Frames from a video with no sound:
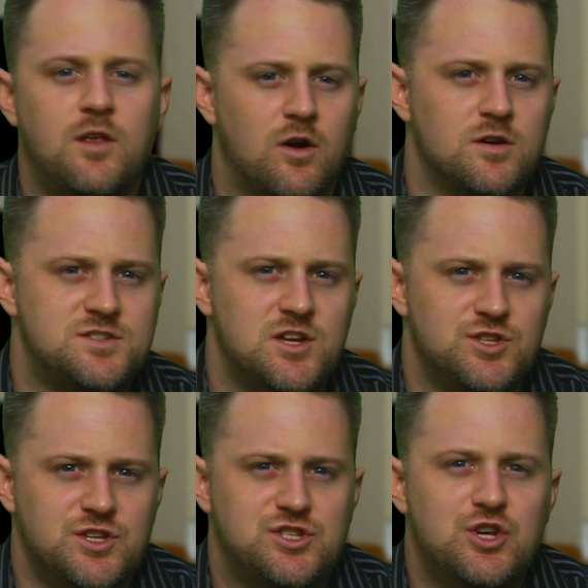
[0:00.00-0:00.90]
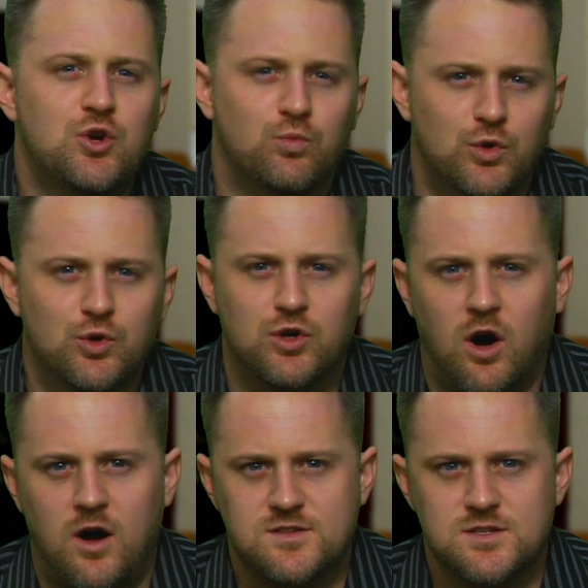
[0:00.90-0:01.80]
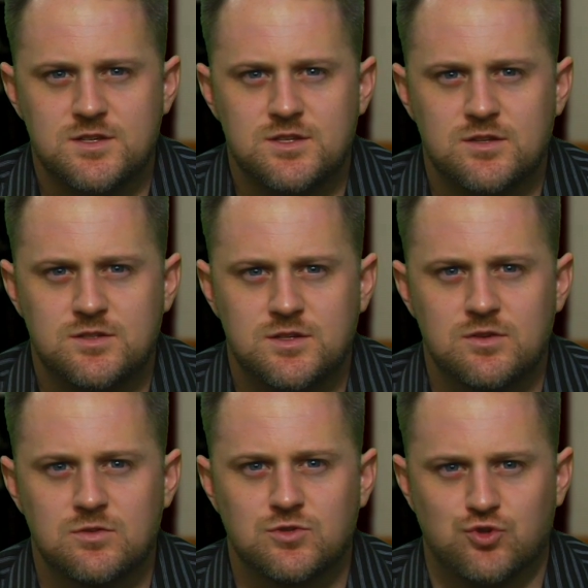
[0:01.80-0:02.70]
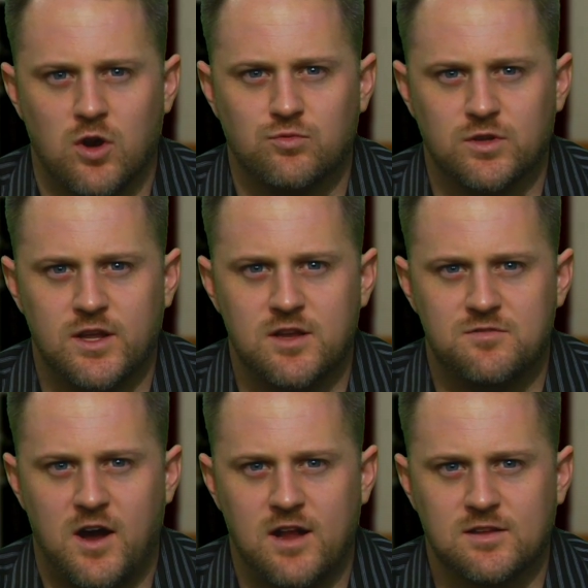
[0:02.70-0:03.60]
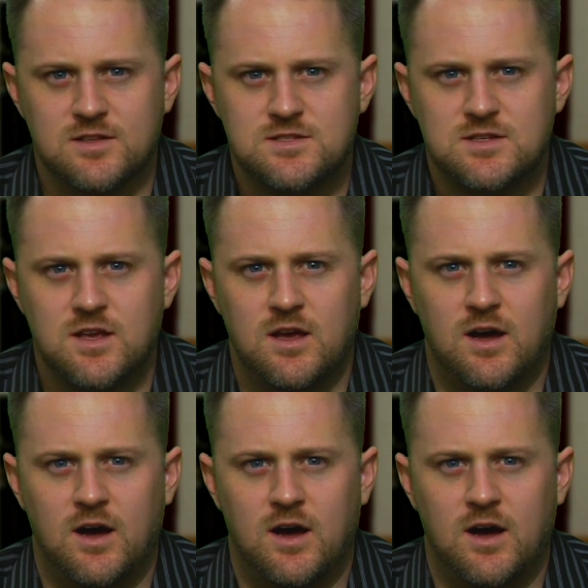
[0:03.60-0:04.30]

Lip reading: There are essentially two root causes to drug-related violence